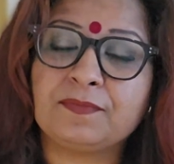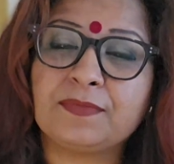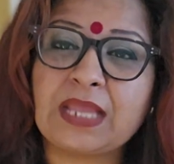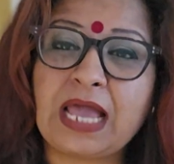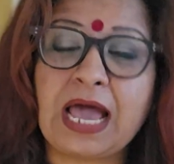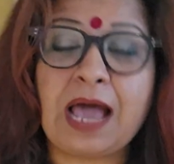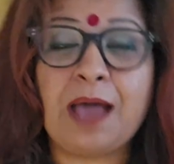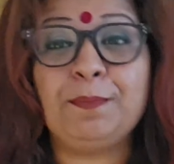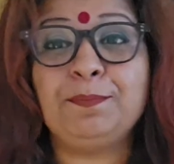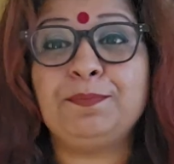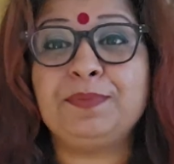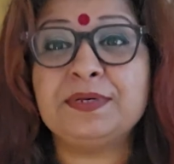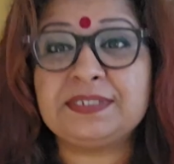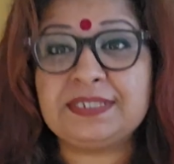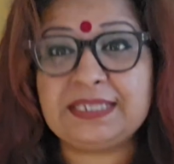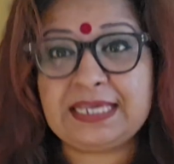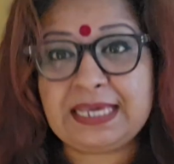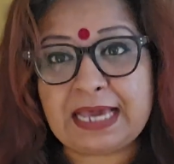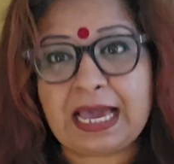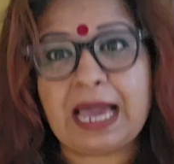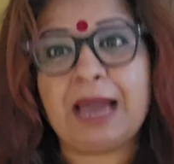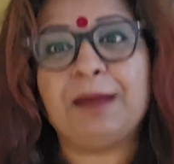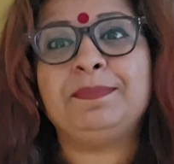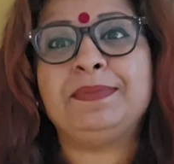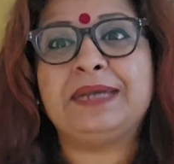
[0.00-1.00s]
I'm
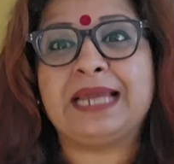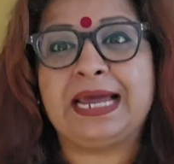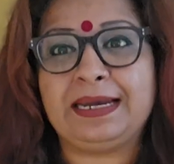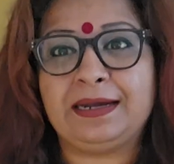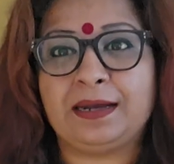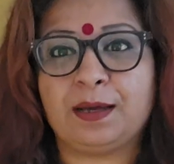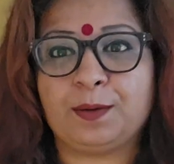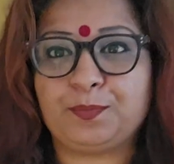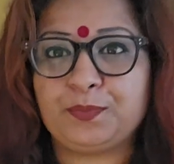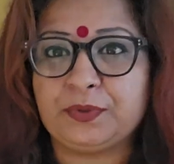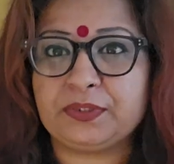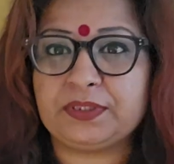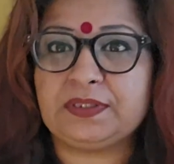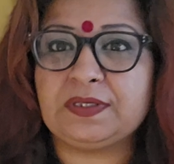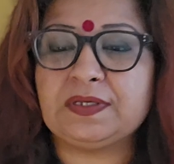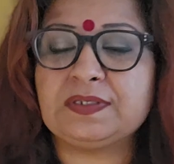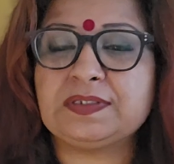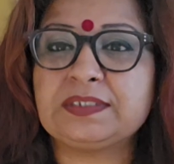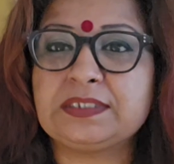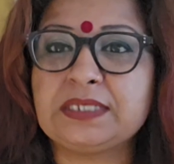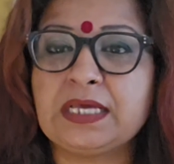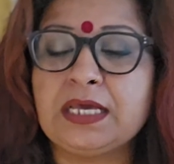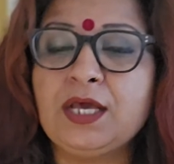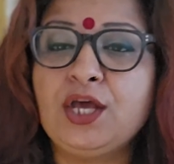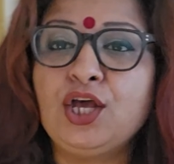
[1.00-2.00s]
busy, I'm tied up with this.
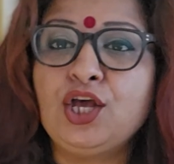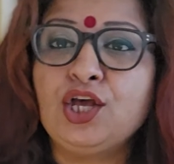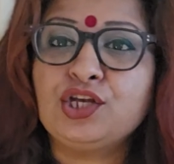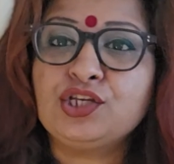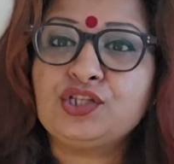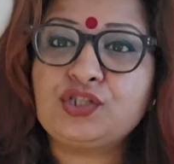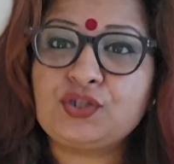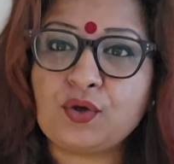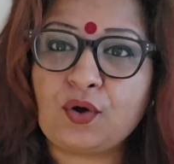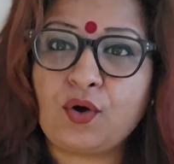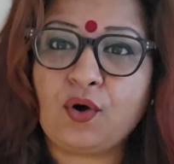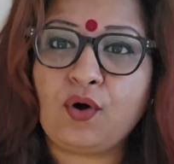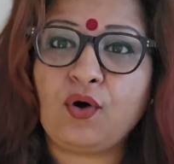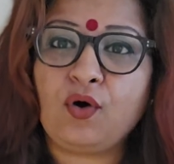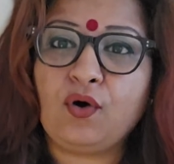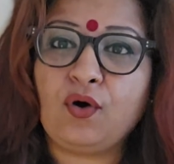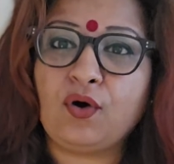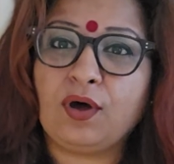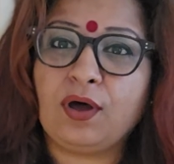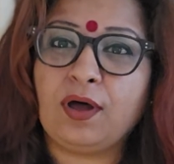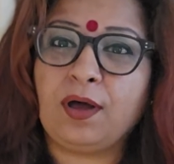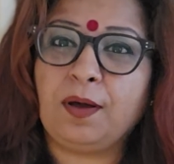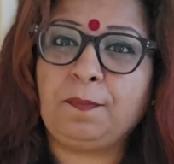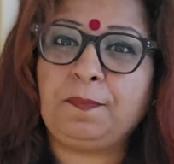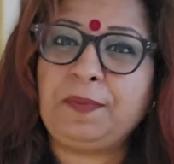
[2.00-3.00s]

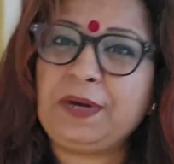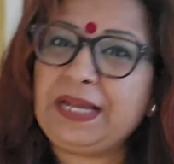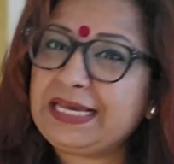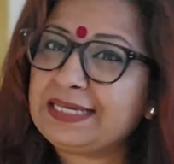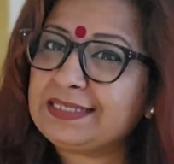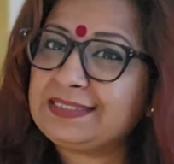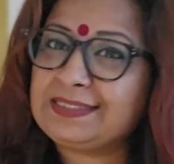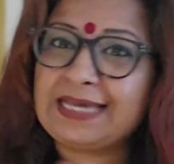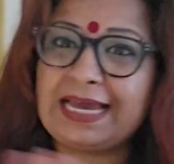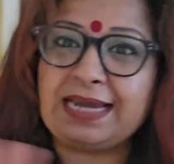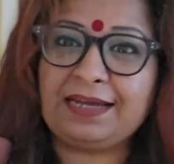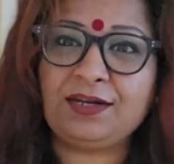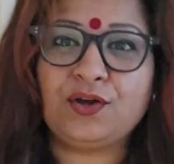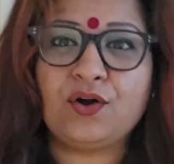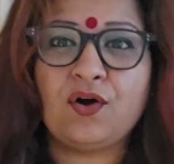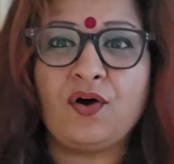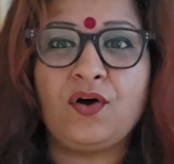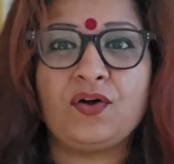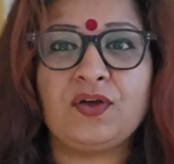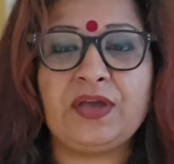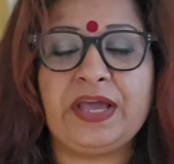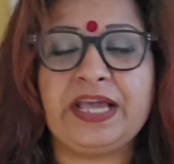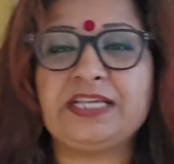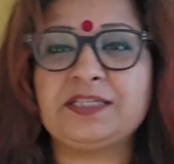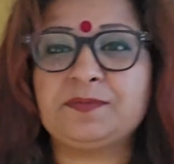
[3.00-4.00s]
So please set
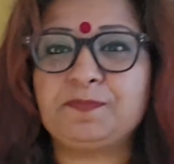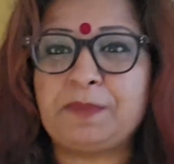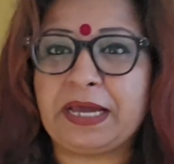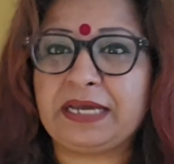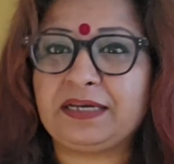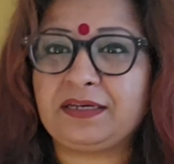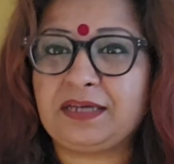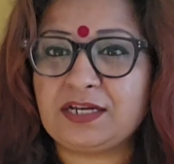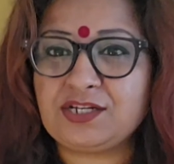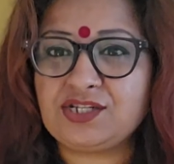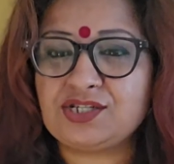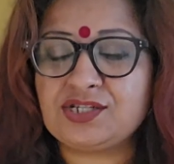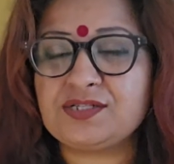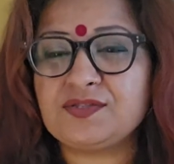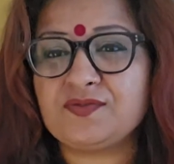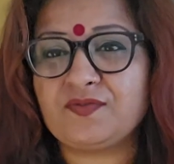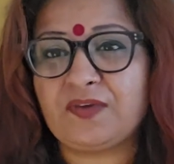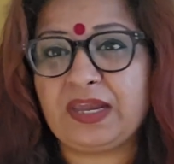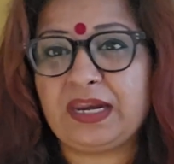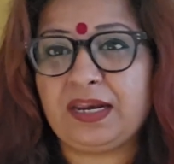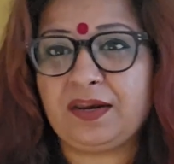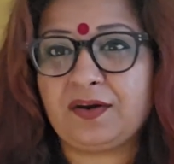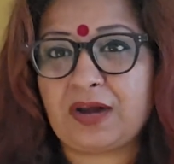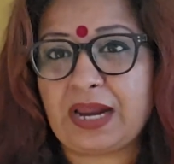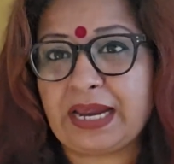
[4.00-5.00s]
your expectations
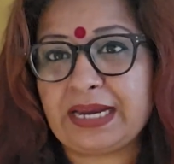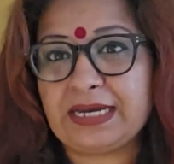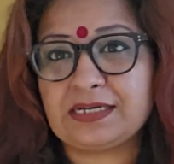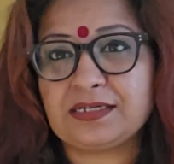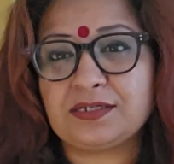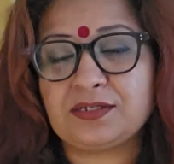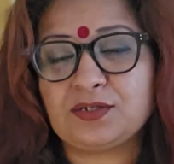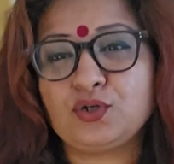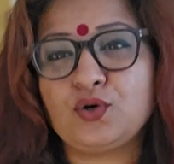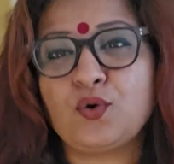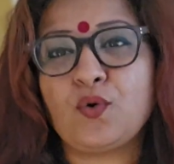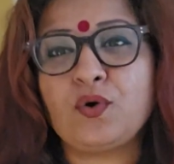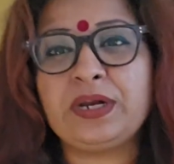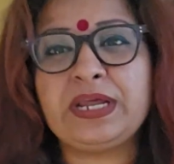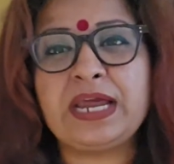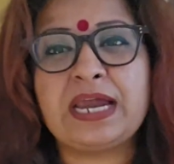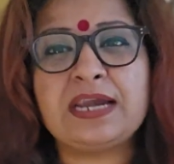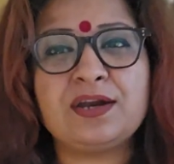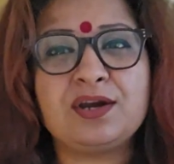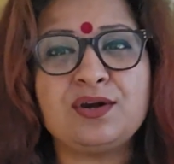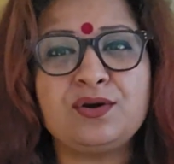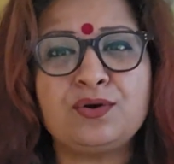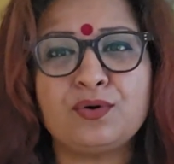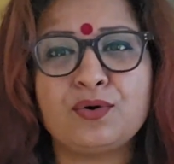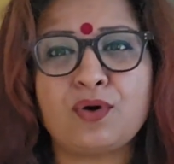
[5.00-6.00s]
very right. Don't get
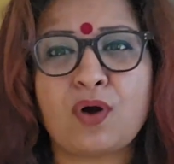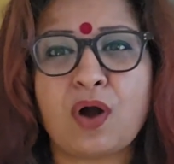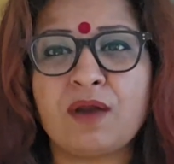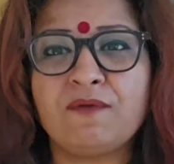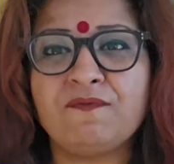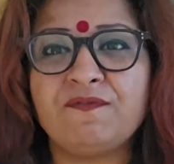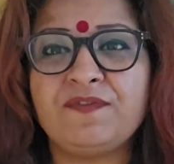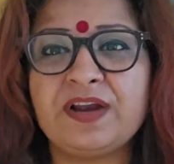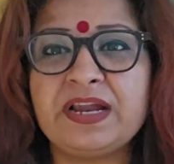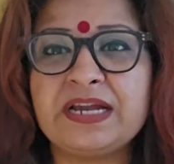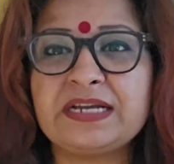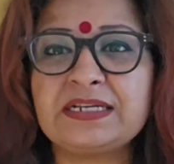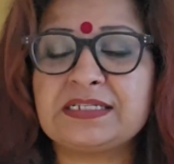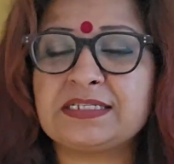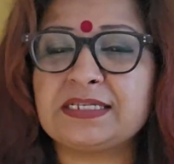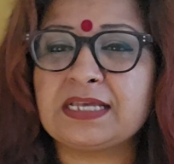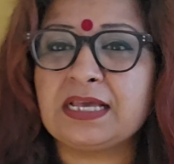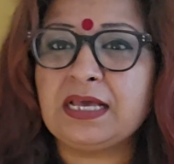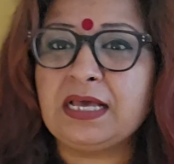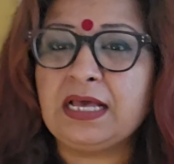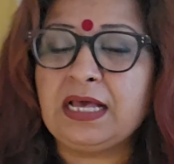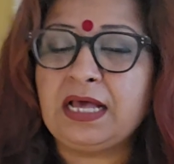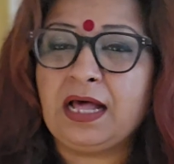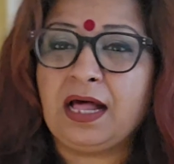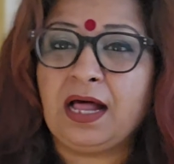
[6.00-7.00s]
into conflicts
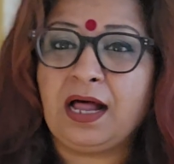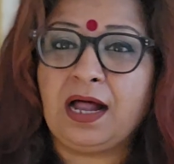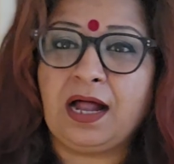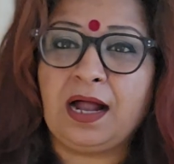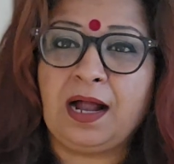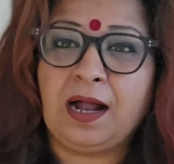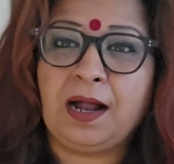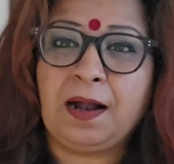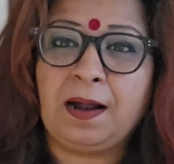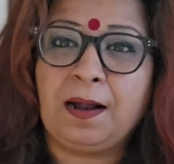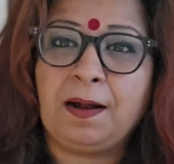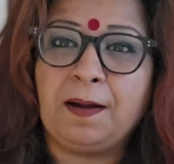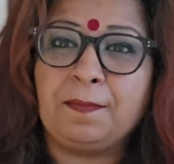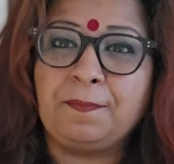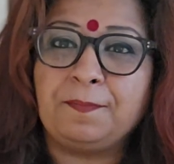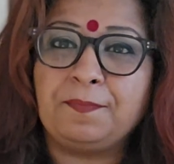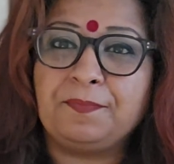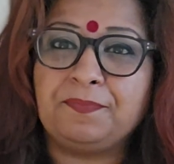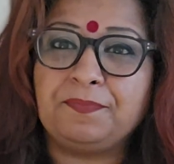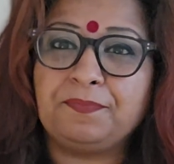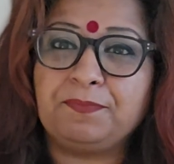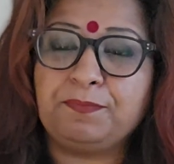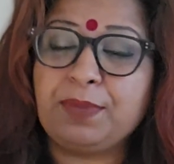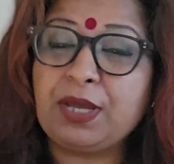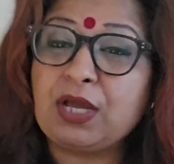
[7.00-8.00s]

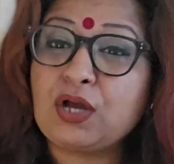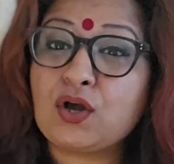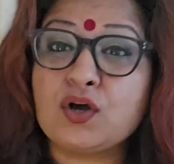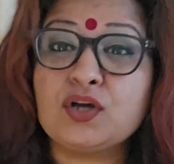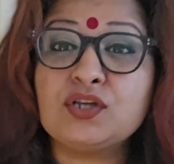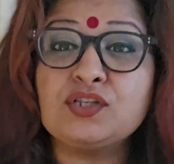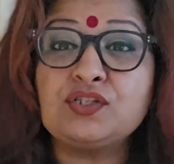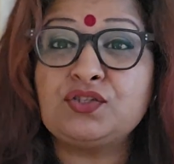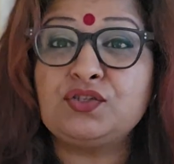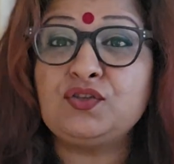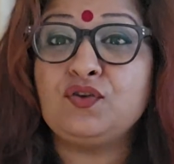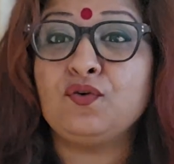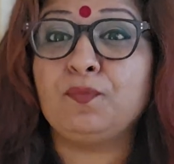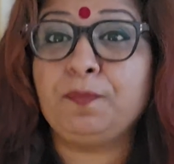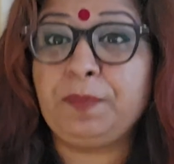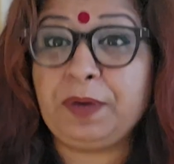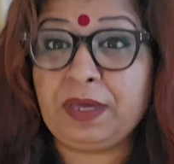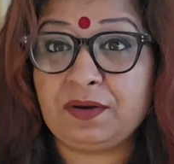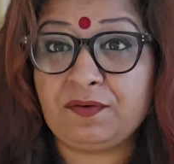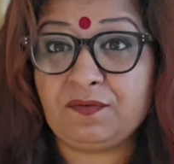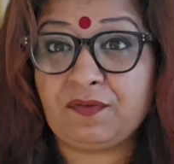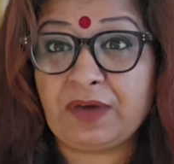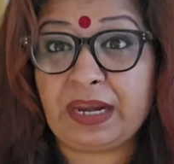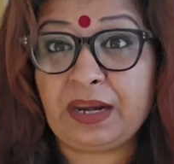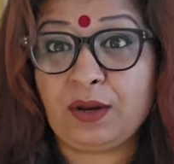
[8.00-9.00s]
because you've
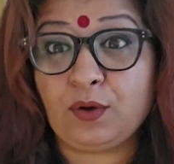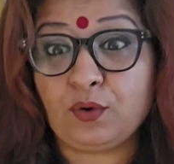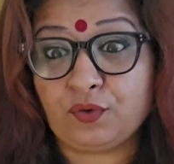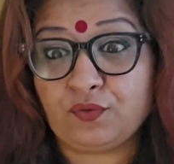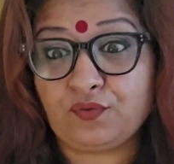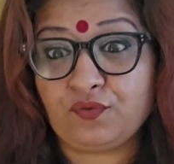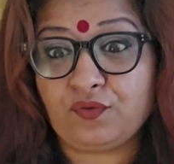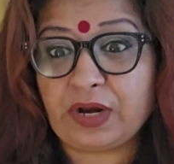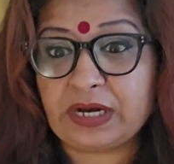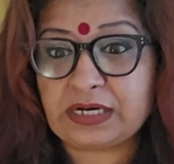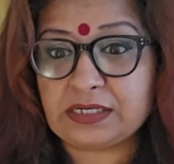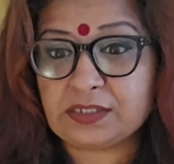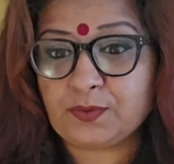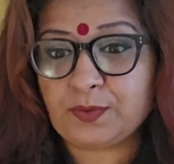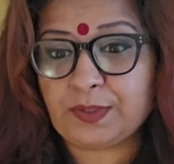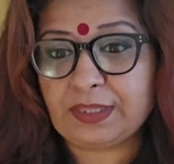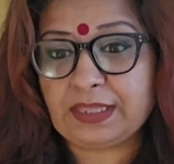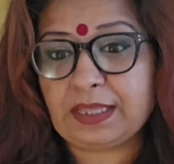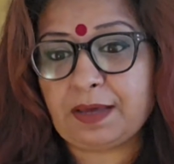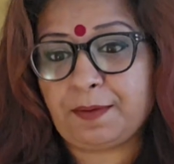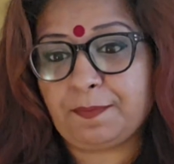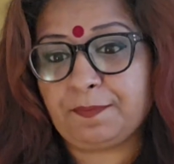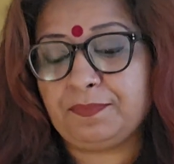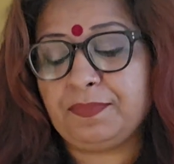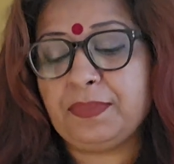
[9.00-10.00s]
been very good friends with
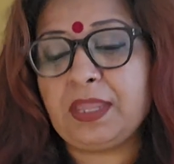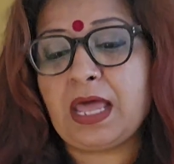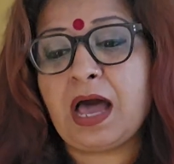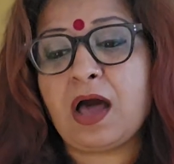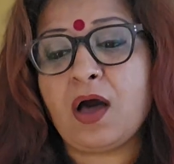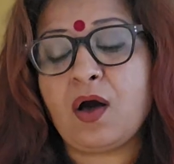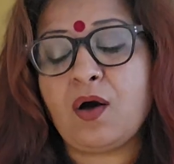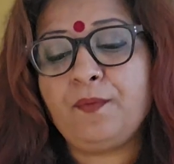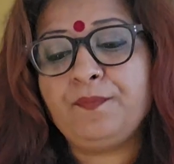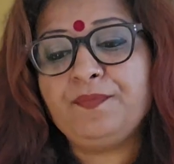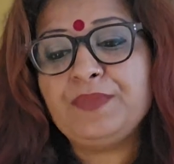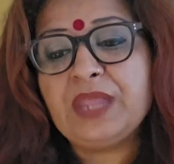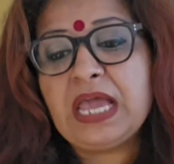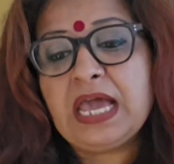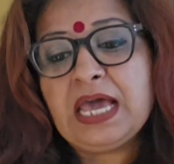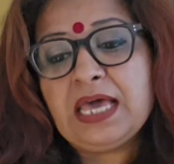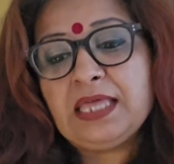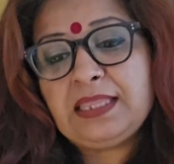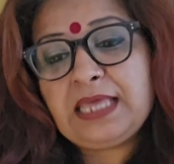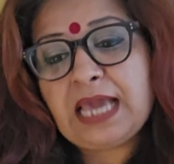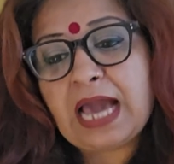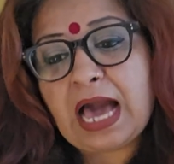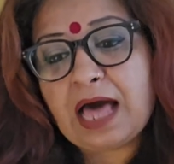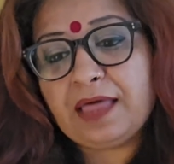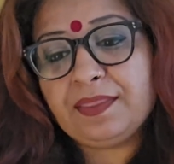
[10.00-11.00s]
them. Now,
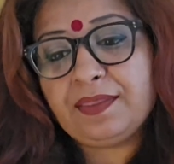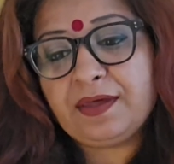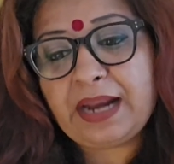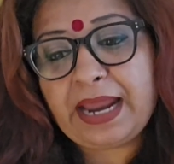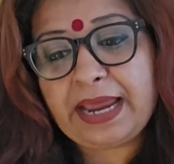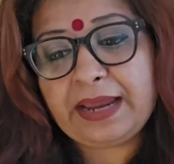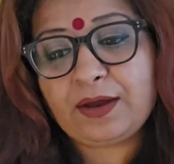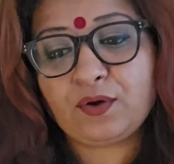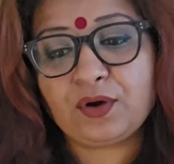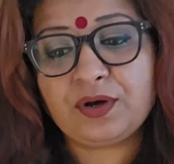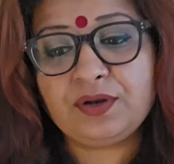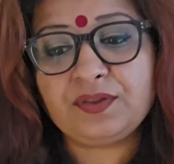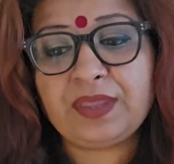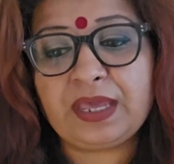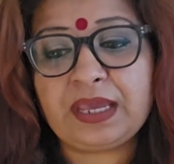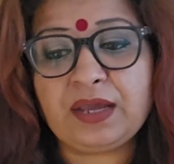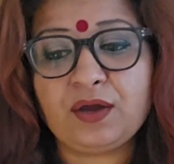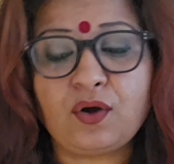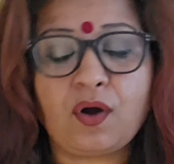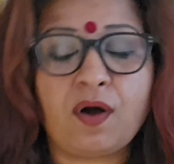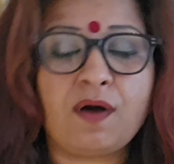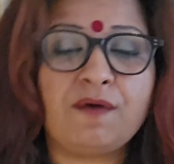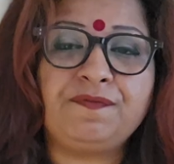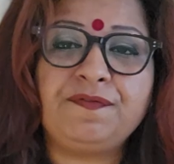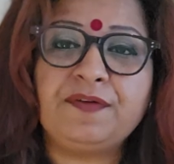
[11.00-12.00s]
the other I couldn't think
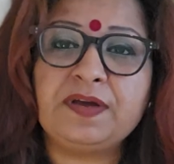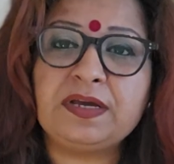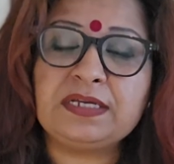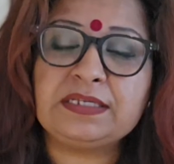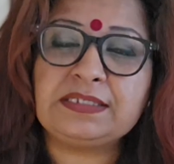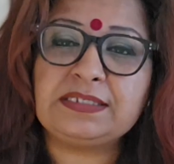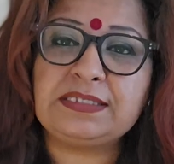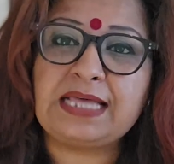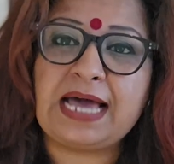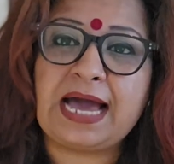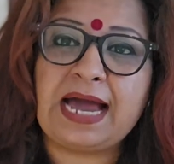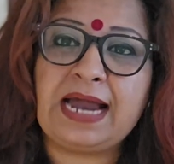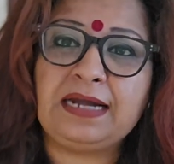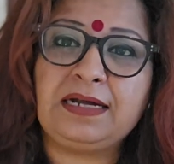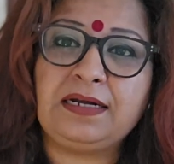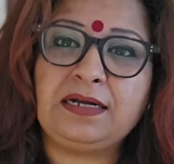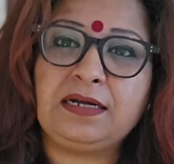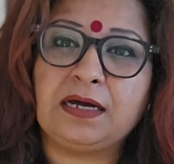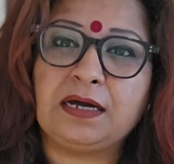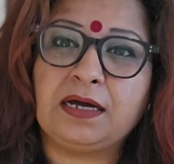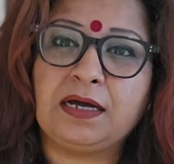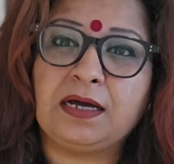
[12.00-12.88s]
of is that